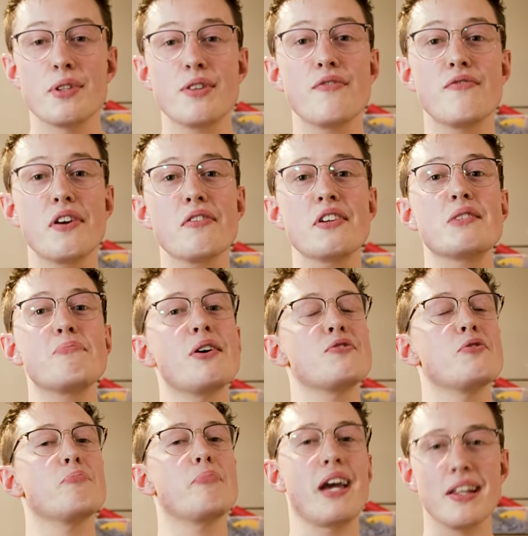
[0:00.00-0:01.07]
with a very
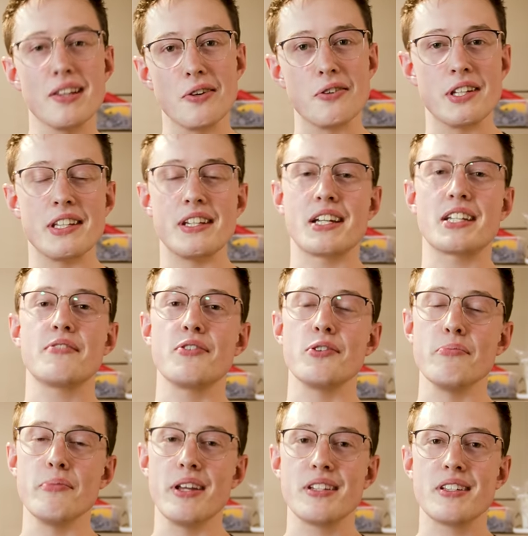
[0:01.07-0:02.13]
special payload in the next few
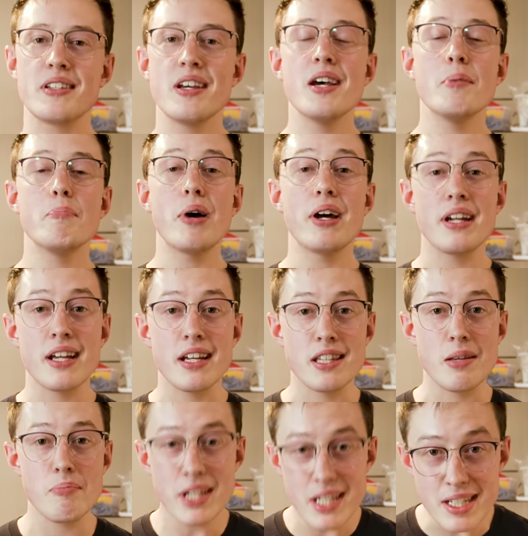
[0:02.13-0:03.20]
months. But in
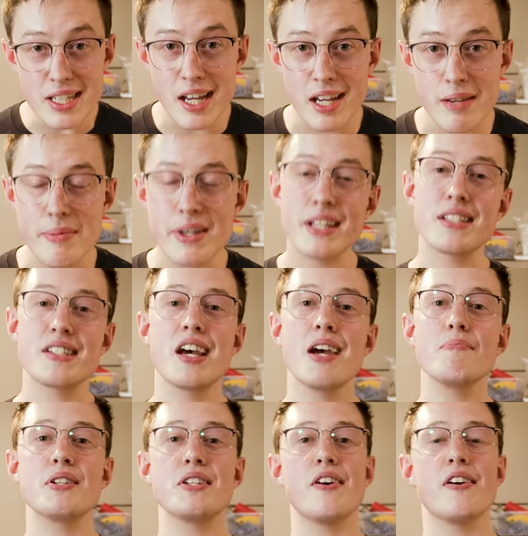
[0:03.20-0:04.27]
the meantime, it is
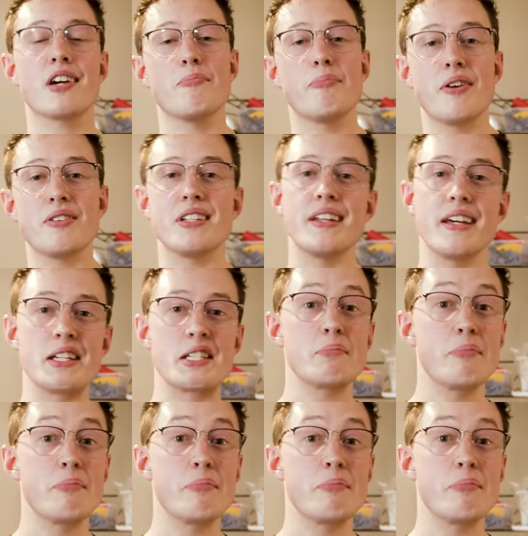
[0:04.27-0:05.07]
time to talk about today's